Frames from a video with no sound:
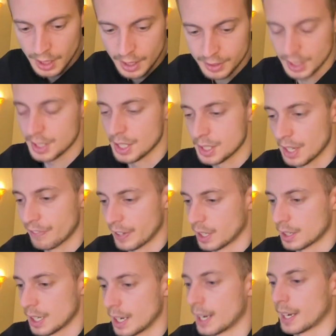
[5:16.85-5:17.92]
This is
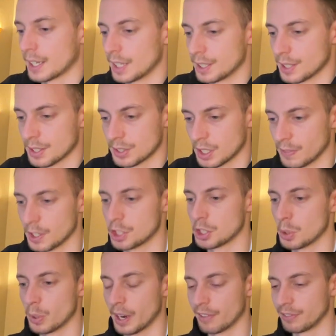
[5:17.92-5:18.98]
definitely like an industry which
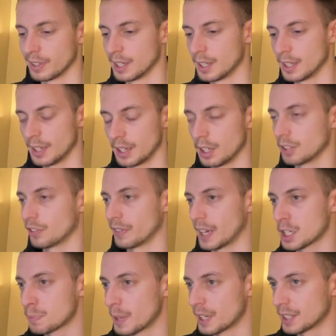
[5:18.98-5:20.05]
you have a lot of
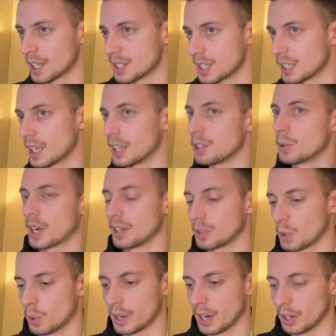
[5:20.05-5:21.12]
expertise in, and you can
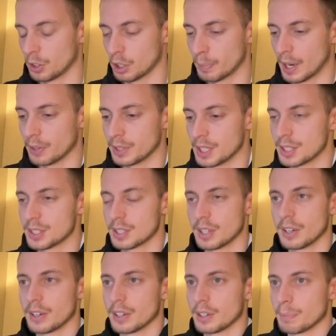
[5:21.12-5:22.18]
talk a lot about this
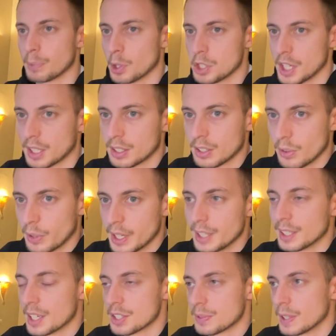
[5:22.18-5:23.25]
project or
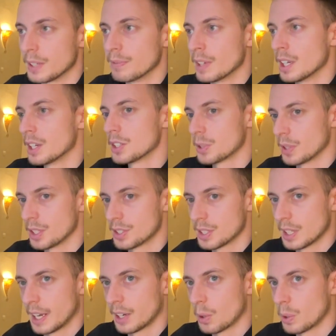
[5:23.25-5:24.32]
industry. So it's
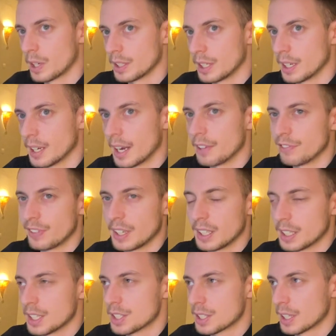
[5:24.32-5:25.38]
like already, I think
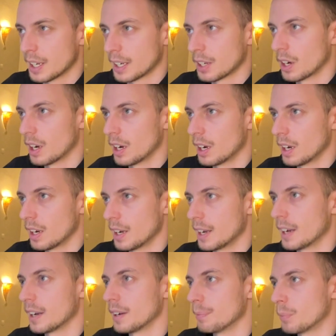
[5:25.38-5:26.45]
it's like
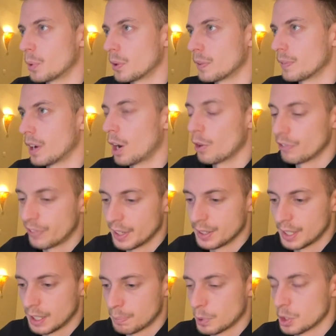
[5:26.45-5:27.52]
a more
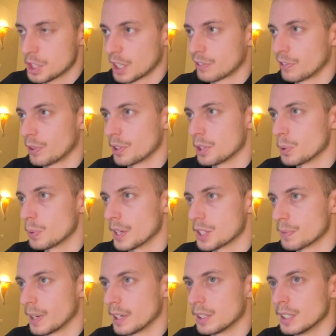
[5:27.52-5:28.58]
authentic project for you as
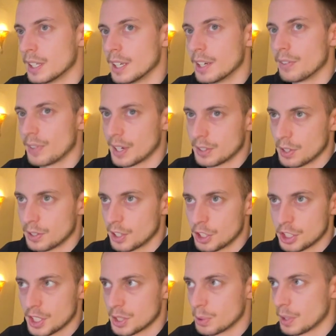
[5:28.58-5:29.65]
well, rather than
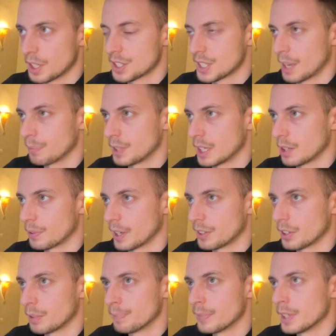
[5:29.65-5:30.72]
just doing something
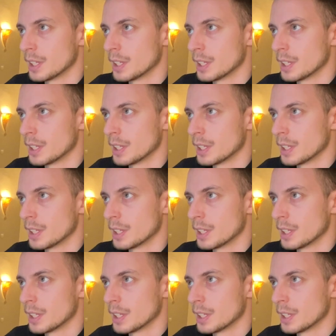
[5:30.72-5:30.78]
random.